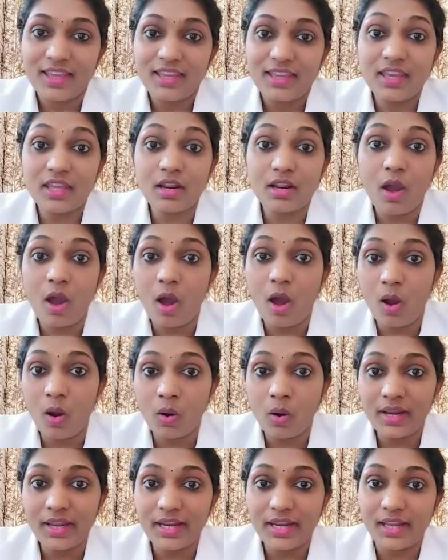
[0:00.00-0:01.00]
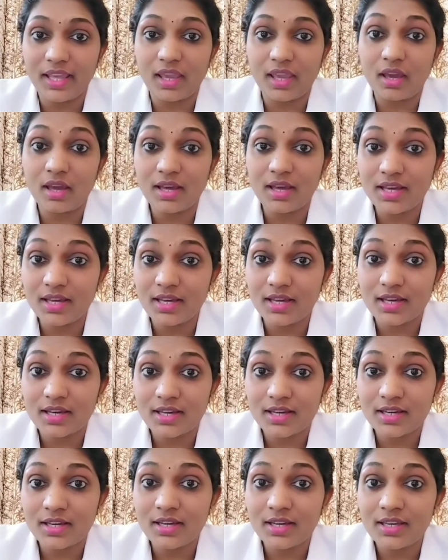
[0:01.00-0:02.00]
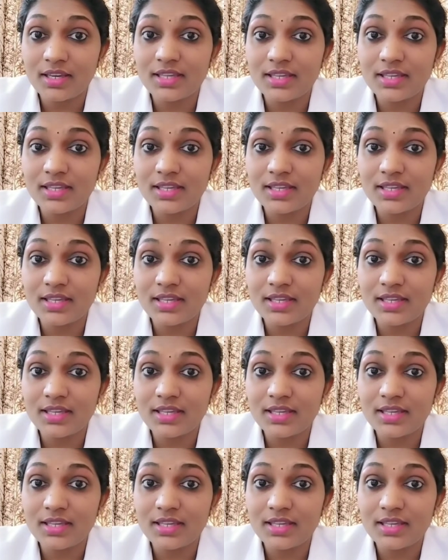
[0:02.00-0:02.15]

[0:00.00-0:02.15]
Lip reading: Here holiday, her